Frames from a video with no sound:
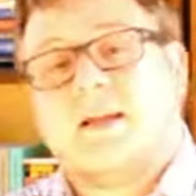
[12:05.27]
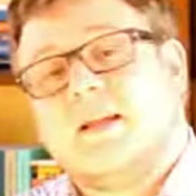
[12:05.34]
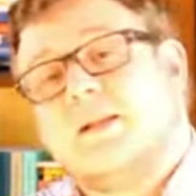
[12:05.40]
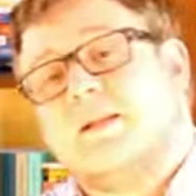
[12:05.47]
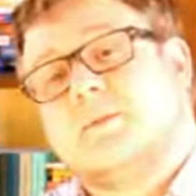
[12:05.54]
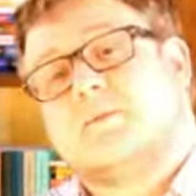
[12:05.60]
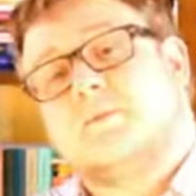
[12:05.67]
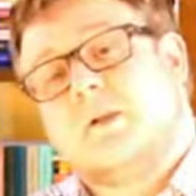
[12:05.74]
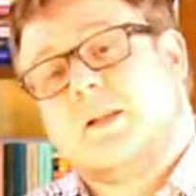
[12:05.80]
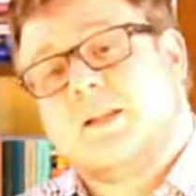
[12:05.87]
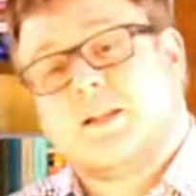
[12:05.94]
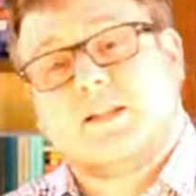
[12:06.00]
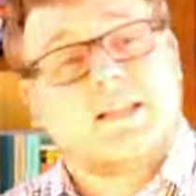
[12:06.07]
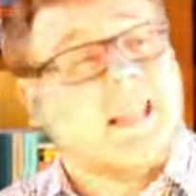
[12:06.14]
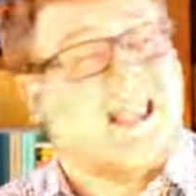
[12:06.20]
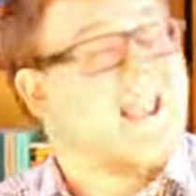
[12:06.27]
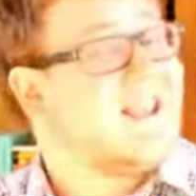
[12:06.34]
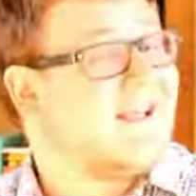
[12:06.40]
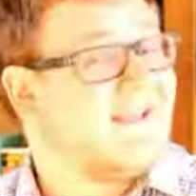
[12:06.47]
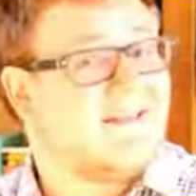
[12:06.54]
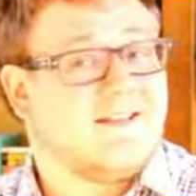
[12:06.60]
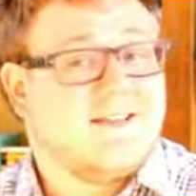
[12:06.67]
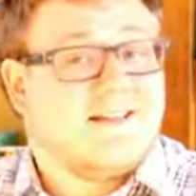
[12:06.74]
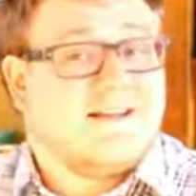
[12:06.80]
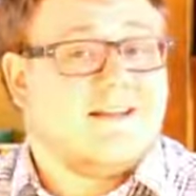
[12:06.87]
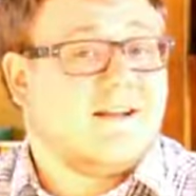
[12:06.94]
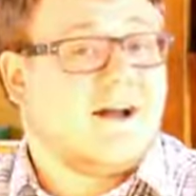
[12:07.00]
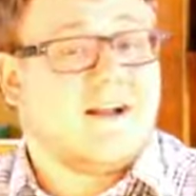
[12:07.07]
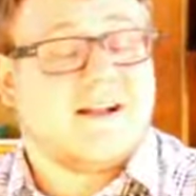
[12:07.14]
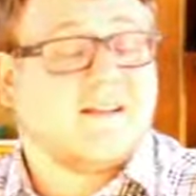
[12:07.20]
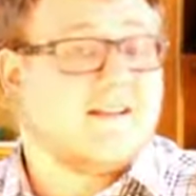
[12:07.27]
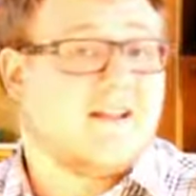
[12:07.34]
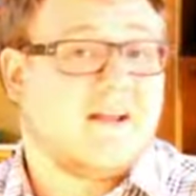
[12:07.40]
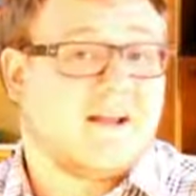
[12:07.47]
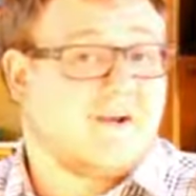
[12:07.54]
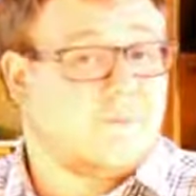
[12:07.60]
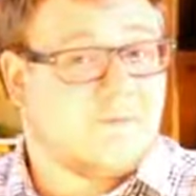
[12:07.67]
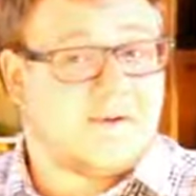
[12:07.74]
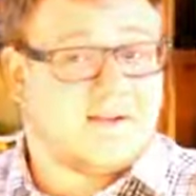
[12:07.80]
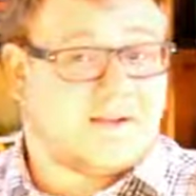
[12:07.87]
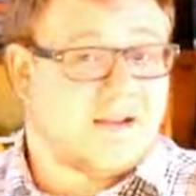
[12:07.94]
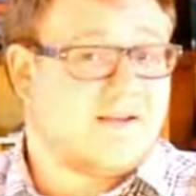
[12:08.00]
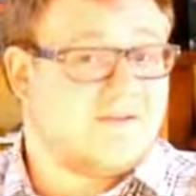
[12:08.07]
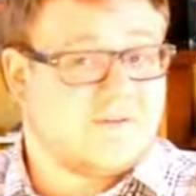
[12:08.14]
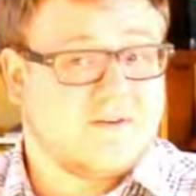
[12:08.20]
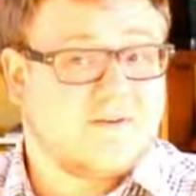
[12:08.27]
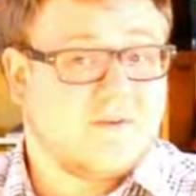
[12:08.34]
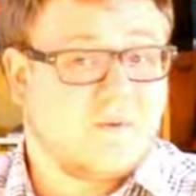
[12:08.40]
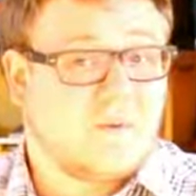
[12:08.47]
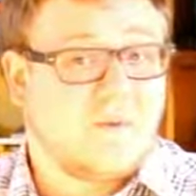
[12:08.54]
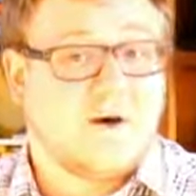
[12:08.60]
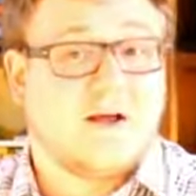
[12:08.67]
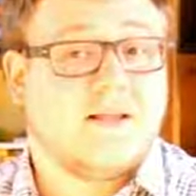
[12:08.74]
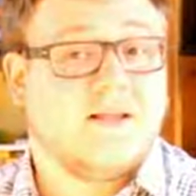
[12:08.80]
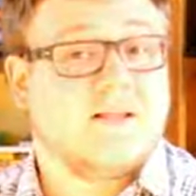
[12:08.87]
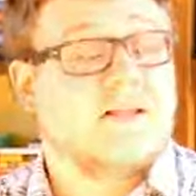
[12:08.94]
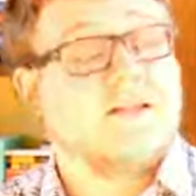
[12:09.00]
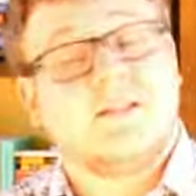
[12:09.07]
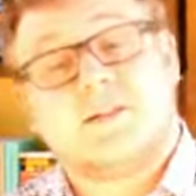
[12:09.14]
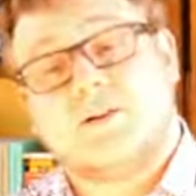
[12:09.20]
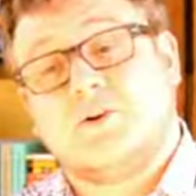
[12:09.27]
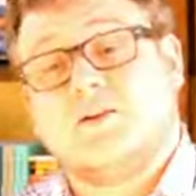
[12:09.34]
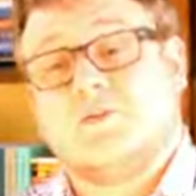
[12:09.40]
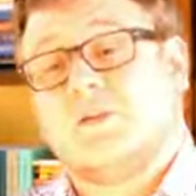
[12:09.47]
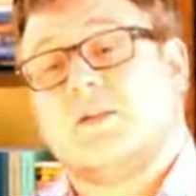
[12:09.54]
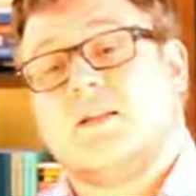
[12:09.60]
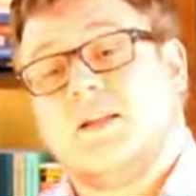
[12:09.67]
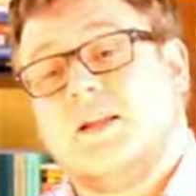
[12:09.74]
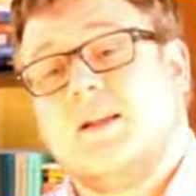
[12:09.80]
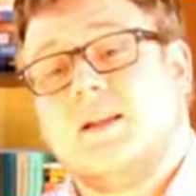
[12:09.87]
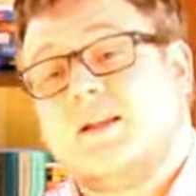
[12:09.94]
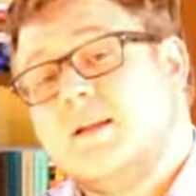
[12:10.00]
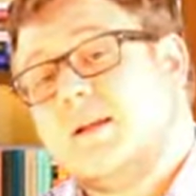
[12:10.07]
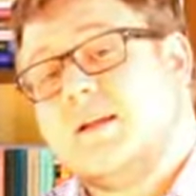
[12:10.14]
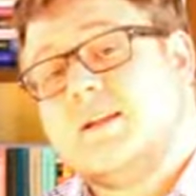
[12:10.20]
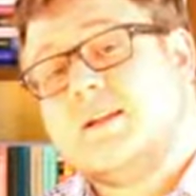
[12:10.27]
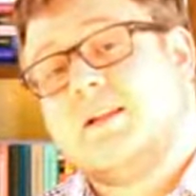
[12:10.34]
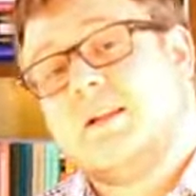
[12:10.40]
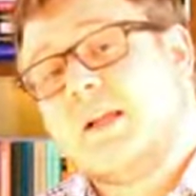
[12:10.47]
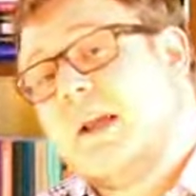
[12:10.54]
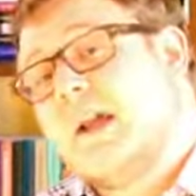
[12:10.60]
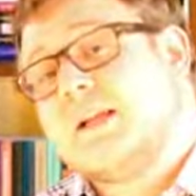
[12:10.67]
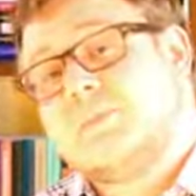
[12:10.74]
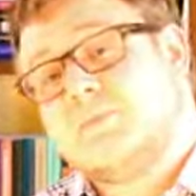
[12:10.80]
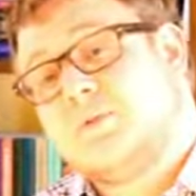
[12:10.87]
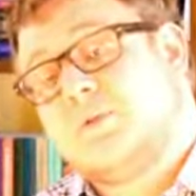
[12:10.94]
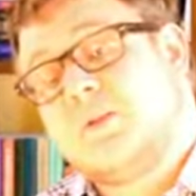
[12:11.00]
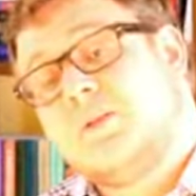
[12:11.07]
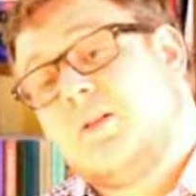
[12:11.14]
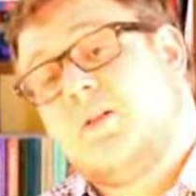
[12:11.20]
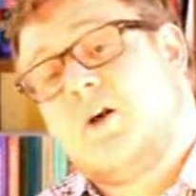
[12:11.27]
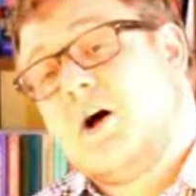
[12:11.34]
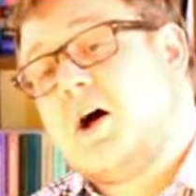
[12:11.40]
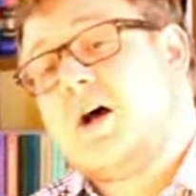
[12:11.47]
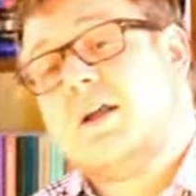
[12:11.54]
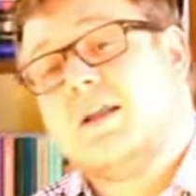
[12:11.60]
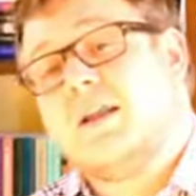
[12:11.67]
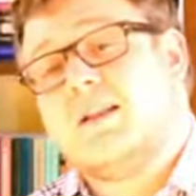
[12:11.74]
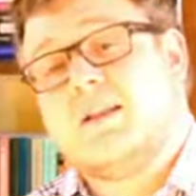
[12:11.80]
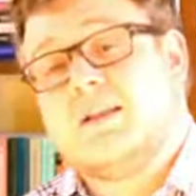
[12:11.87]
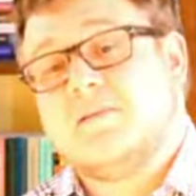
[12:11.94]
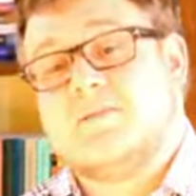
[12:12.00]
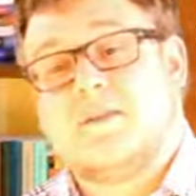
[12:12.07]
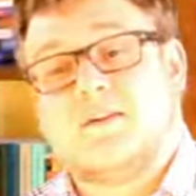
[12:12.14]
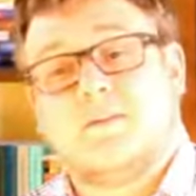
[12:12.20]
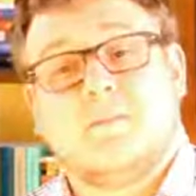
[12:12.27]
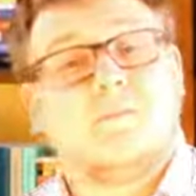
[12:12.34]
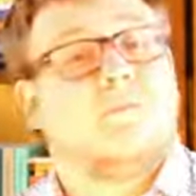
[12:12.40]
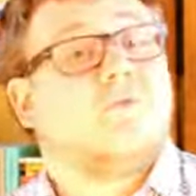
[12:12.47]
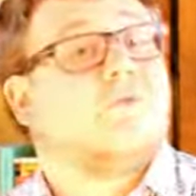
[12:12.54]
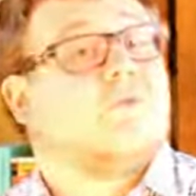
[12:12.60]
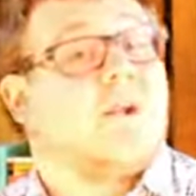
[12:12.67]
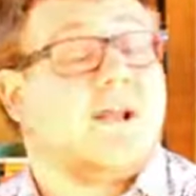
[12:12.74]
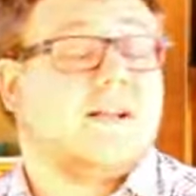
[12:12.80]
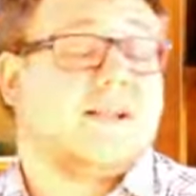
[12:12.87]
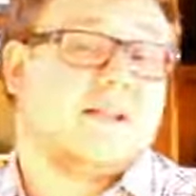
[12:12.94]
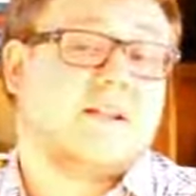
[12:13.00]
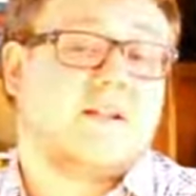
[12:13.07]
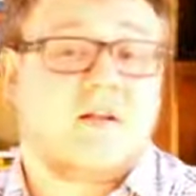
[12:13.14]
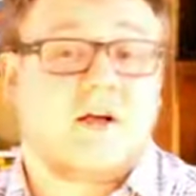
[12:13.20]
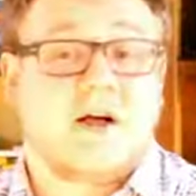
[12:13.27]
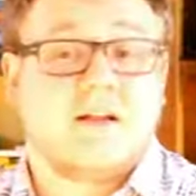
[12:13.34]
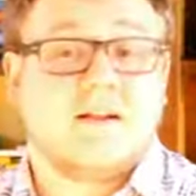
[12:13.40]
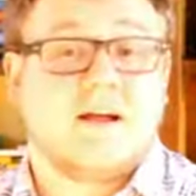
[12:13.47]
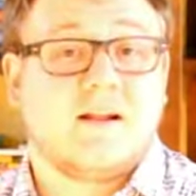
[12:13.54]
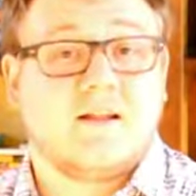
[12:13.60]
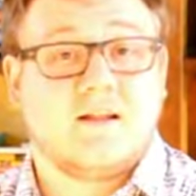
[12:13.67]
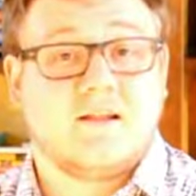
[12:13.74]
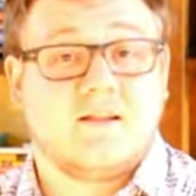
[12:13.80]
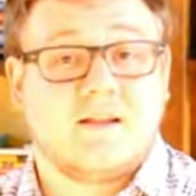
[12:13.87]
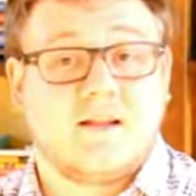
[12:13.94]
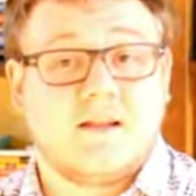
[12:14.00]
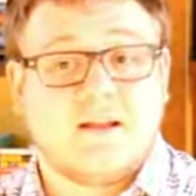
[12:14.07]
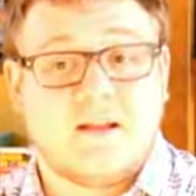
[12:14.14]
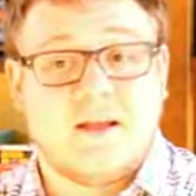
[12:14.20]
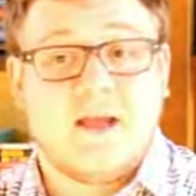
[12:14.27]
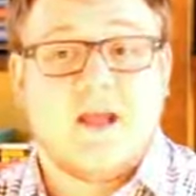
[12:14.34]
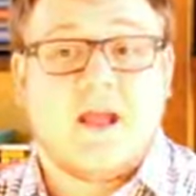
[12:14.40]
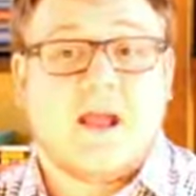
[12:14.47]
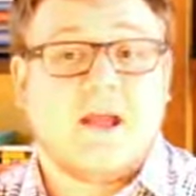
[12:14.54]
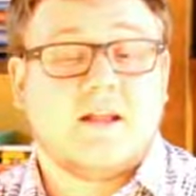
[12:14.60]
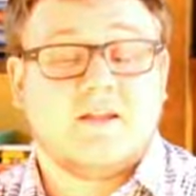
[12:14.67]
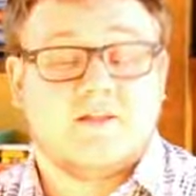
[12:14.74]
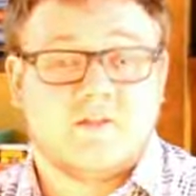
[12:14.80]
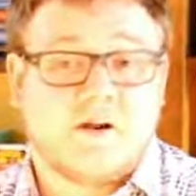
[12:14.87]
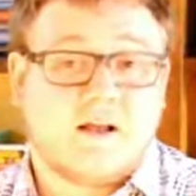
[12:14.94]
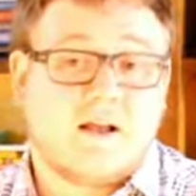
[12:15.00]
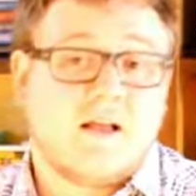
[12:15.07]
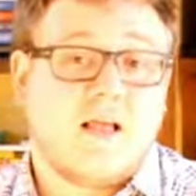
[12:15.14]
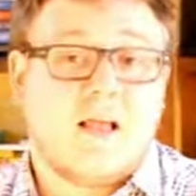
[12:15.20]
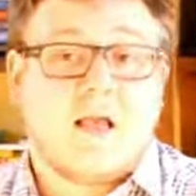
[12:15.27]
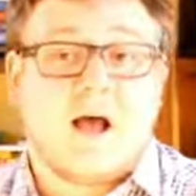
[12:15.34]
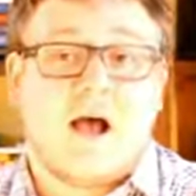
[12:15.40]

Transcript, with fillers: He's a priest king, not unlike what David was. He certainly is an expert on the law and even creates the law, not unlike Ezra.